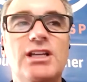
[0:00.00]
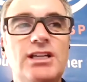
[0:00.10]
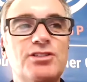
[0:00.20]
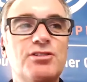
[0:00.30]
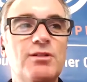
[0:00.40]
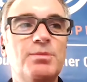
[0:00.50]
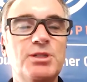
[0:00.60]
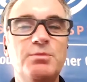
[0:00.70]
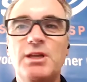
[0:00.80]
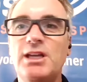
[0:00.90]
You
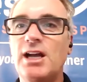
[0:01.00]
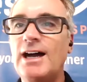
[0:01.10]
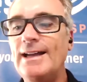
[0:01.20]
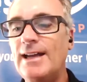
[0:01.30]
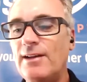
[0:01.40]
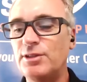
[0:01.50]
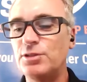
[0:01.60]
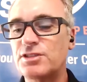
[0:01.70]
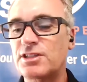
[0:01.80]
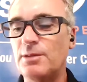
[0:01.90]
interrupted me. I have
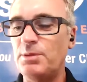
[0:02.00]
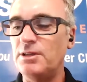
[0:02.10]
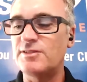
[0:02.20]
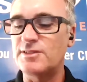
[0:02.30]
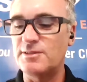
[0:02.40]
those couple of